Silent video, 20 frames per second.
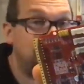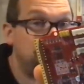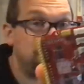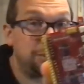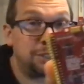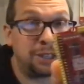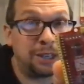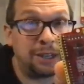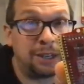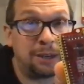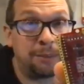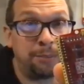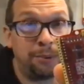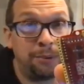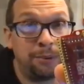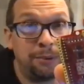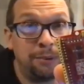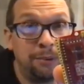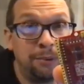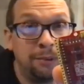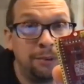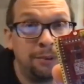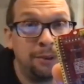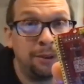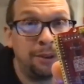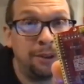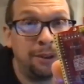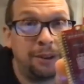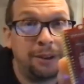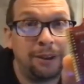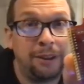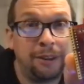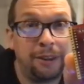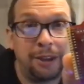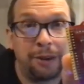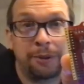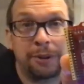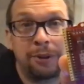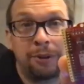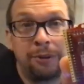it should light up.
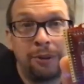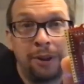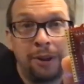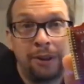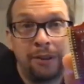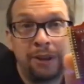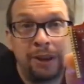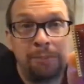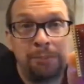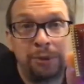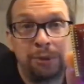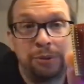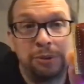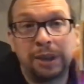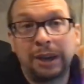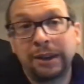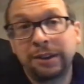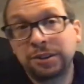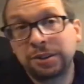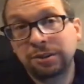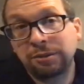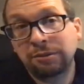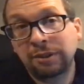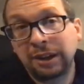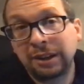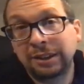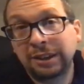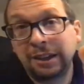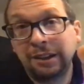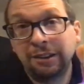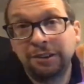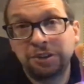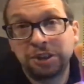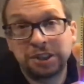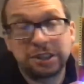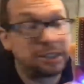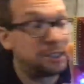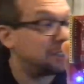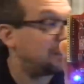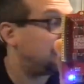There we go. That blue light right there
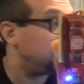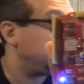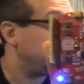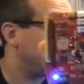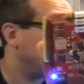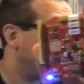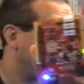just lit up.